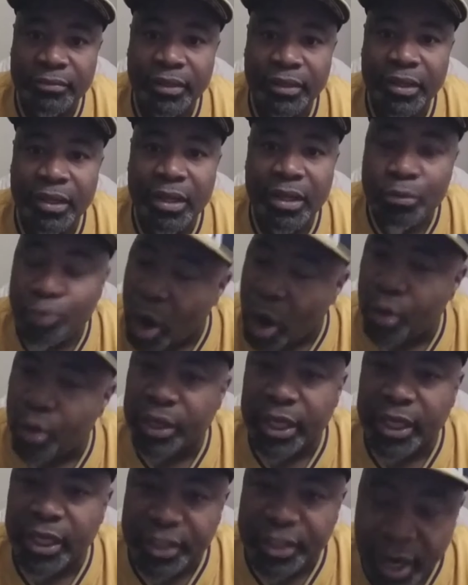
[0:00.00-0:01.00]
Walk
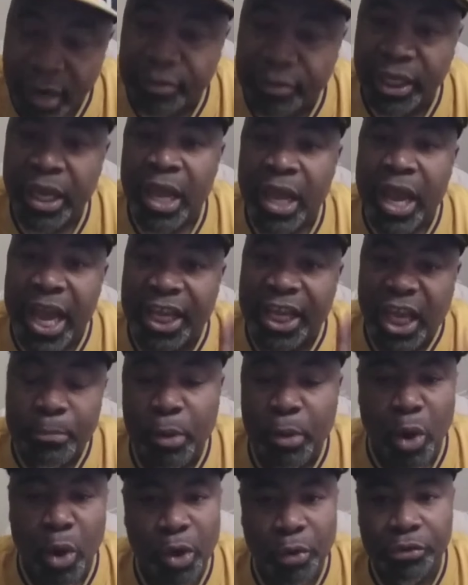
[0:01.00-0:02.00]
in integrity. And keep your
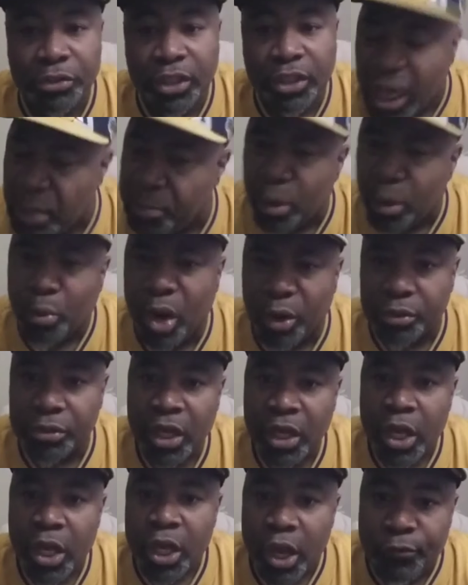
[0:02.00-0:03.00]
words. Keep your words.
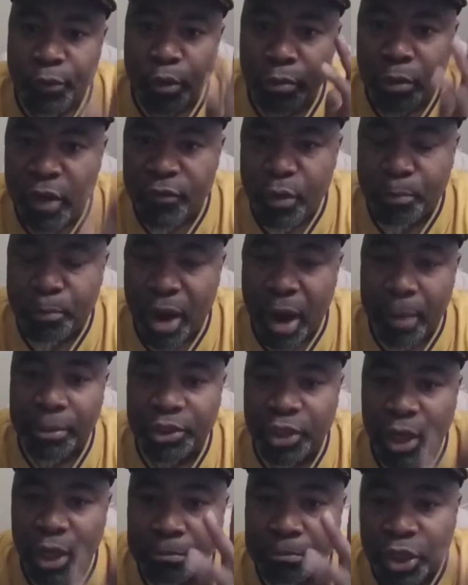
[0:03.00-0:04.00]
If you if you promise
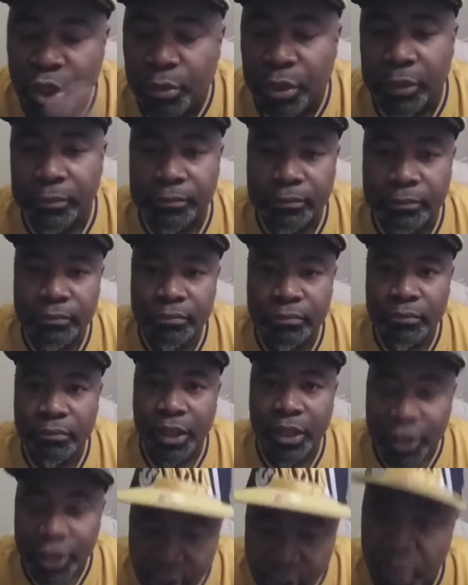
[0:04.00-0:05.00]
something, do it.
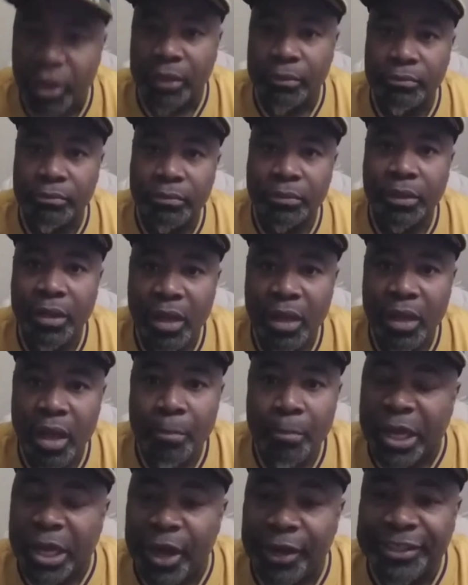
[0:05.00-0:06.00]
Do it.
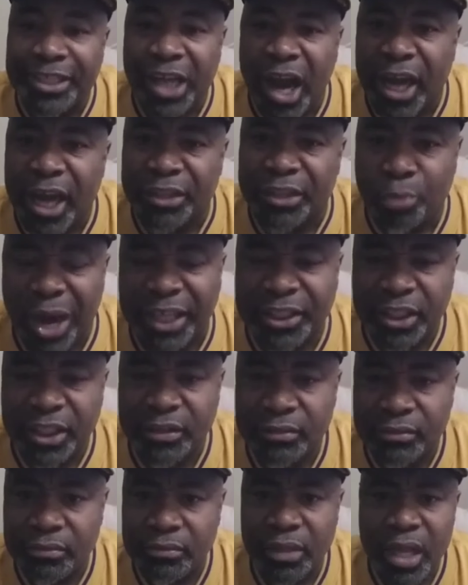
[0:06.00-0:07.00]
Because God is watching.
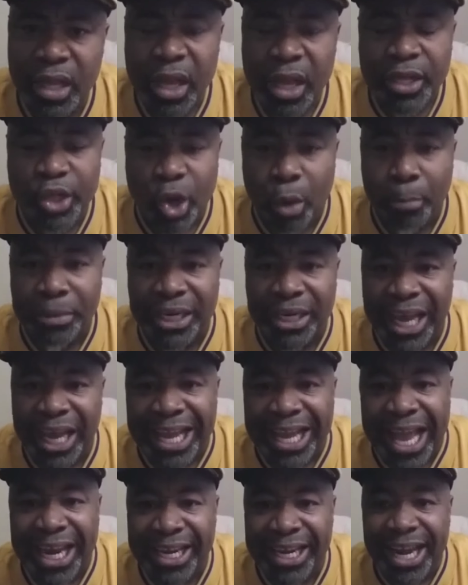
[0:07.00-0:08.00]
Don't be like
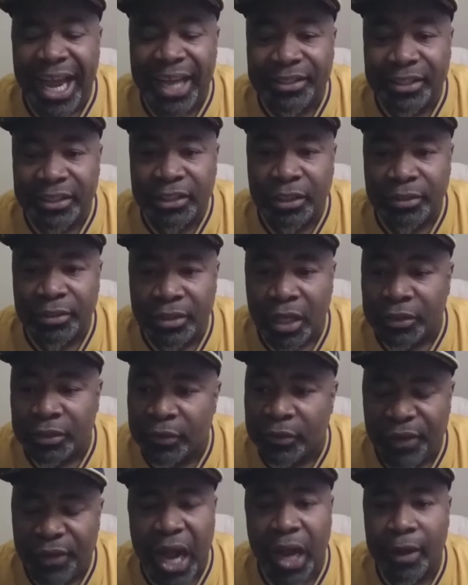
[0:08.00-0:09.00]
Ananias and
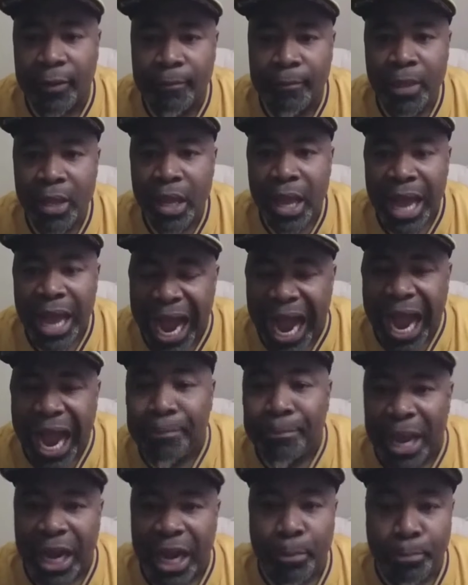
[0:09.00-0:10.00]
Sapphira. Hide
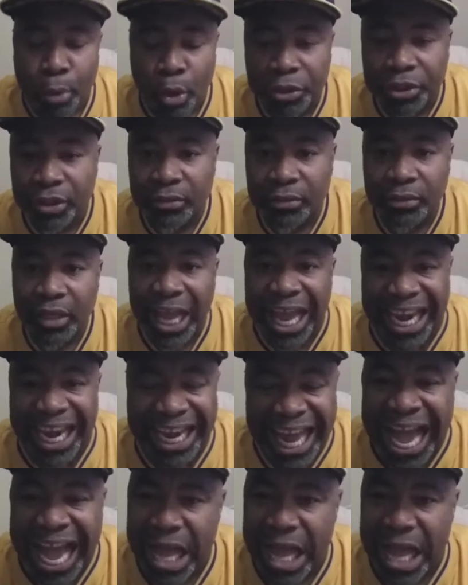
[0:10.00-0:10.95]
back a portion and lie.